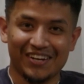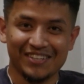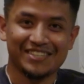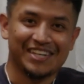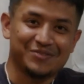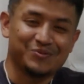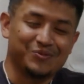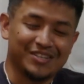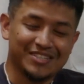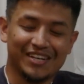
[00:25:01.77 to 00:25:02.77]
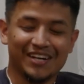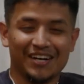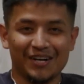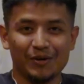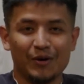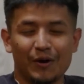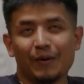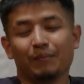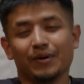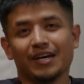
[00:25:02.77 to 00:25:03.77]
law of detachment works. But
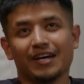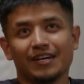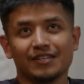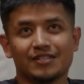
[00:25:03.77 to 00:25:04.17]
yeah,